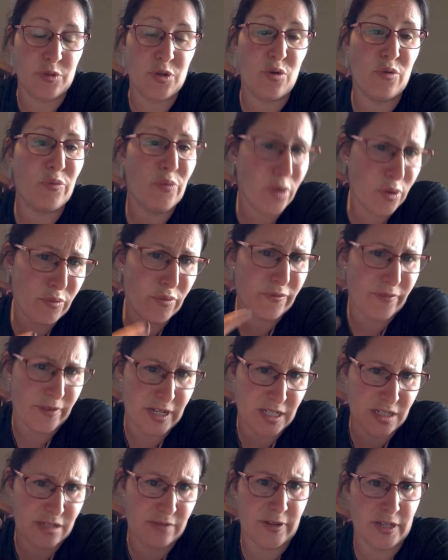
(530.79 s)
So if we were
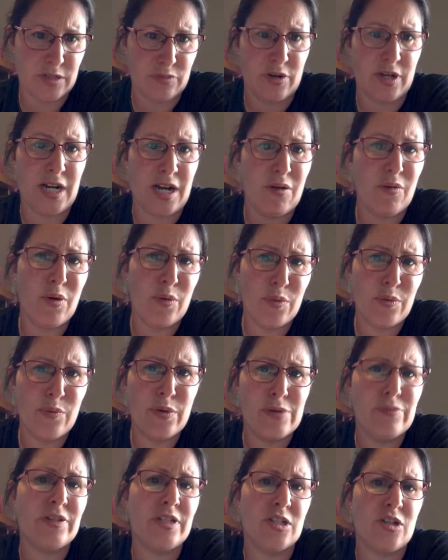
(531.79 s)
face-to-face right now,
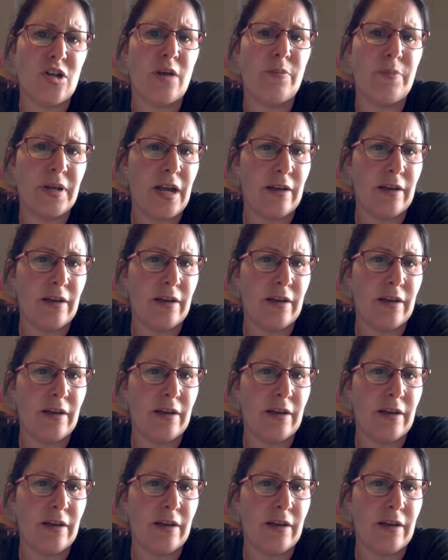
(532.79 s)
we would stop and